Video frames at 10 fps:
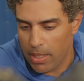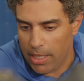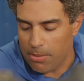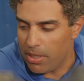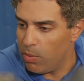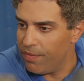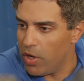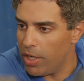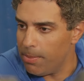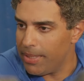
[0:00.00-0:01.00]
anybody we've
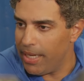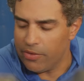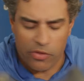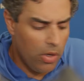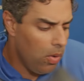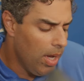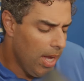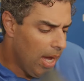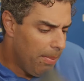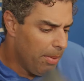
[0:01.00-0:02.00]
gone up against. So,
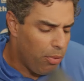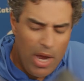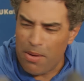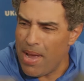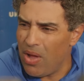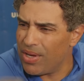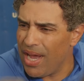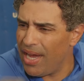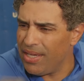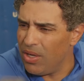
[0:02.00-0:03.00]
been proud of Malachi.